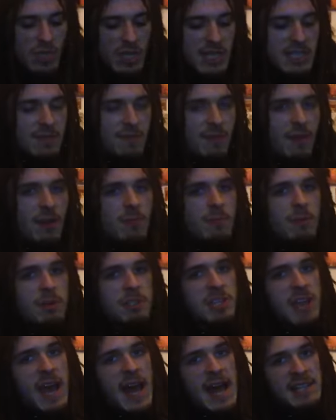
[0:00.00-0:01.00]
very
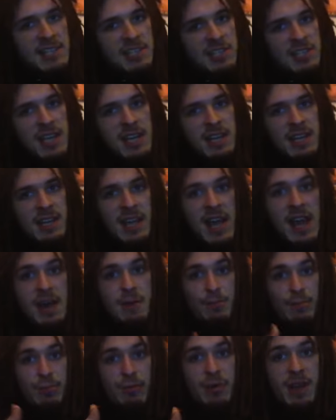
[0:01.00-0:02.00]
much agitating
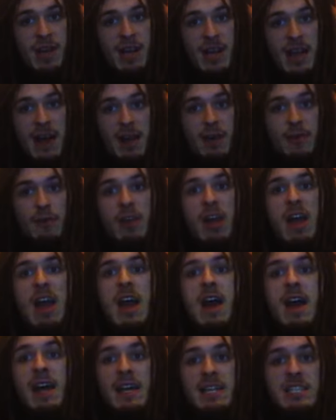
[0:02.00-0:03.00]
and bringing out
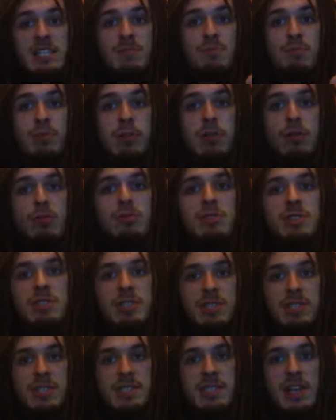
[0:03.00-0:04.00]

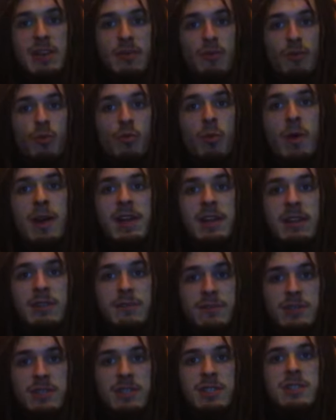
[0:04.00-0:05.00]
explosions and
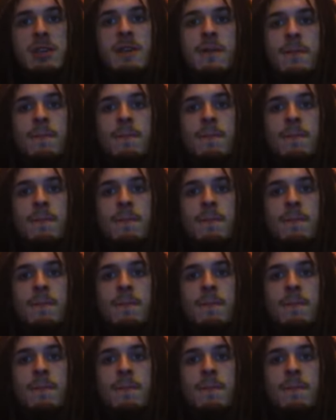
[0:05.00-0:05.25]
waves